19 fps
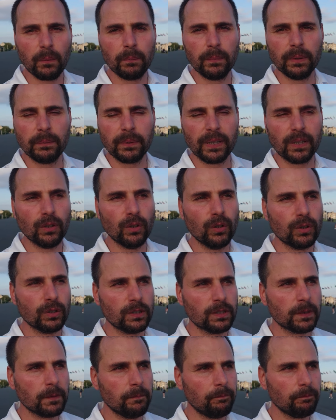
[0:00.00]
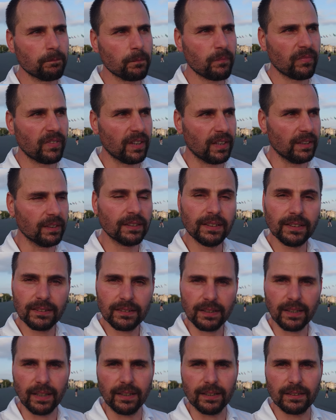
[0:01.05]
but because in
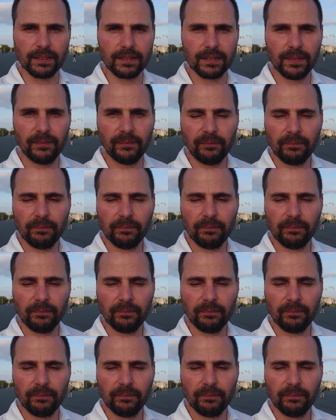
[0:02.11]
this case,